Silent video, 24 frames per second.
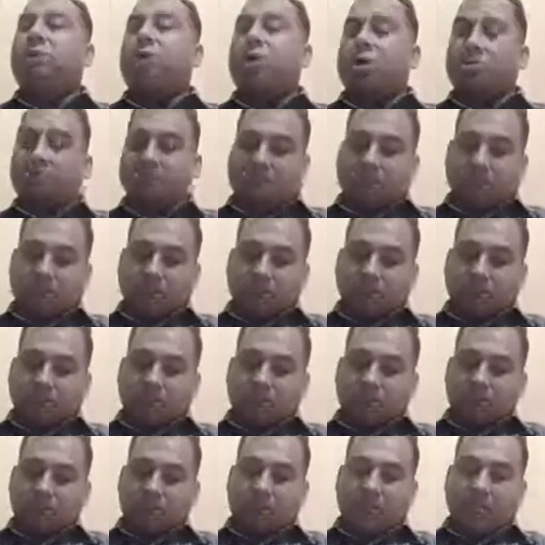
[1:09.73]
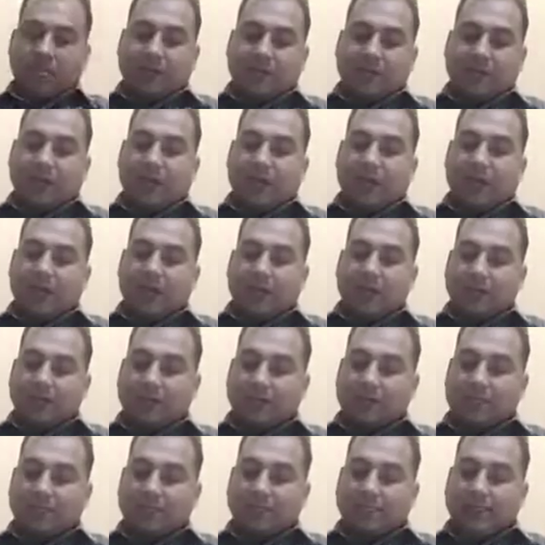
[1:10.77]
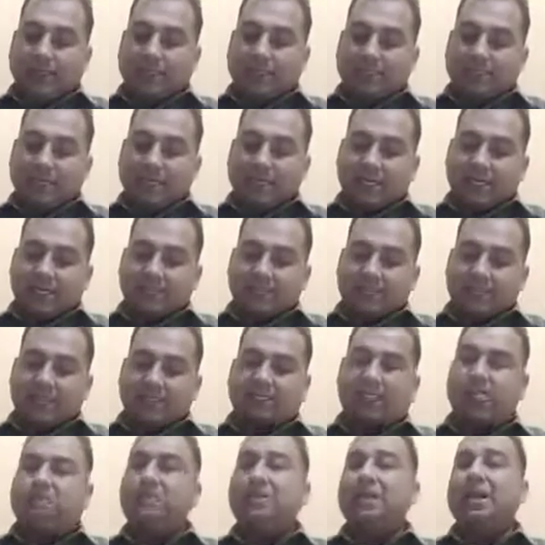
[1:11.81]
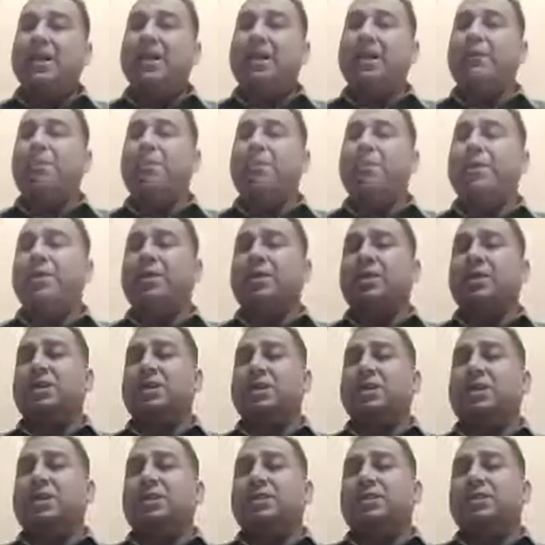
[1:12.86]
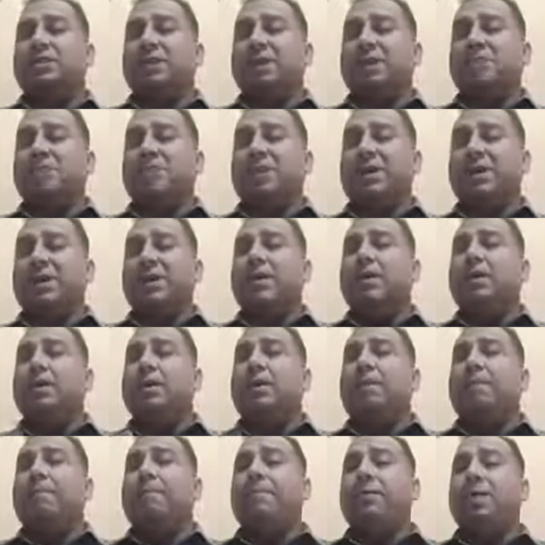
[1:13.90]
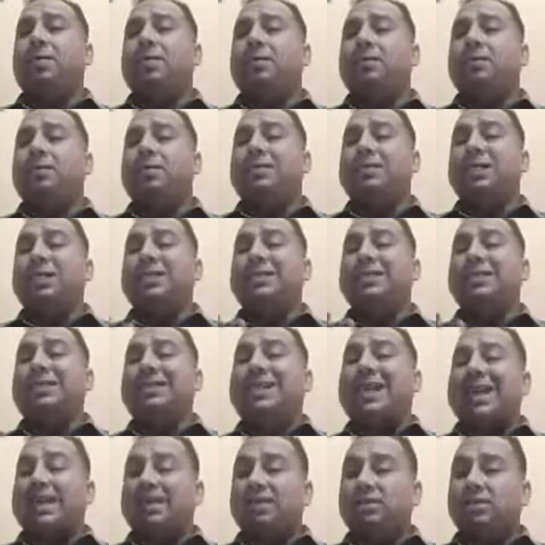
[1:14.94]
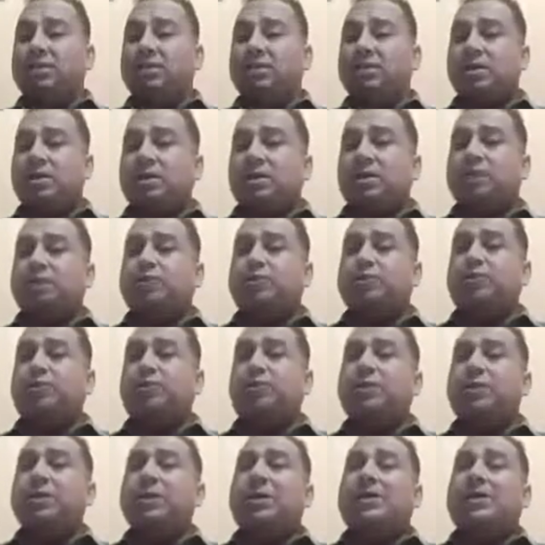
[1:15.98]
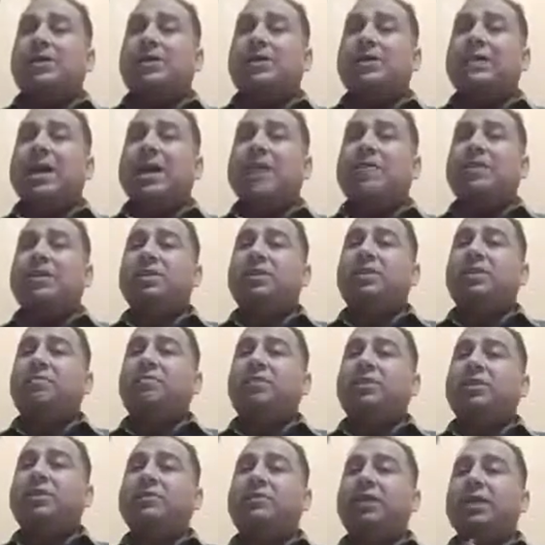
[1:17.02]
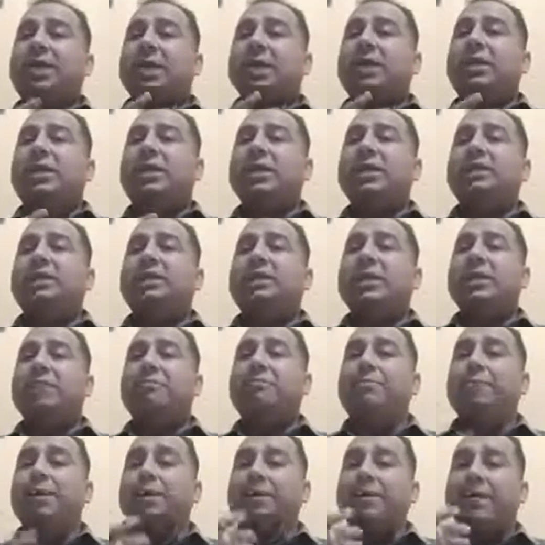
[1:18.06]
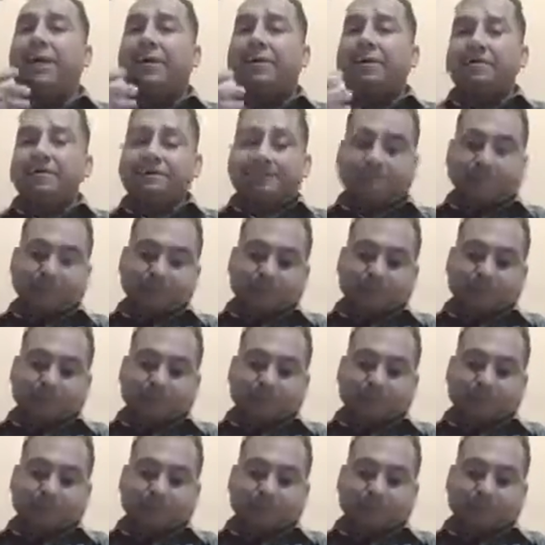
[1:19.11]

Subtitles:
Thompson," she cried out, catching her suspended breath. Suspended breath, she's tensed, so she's having some difficulties in breathing.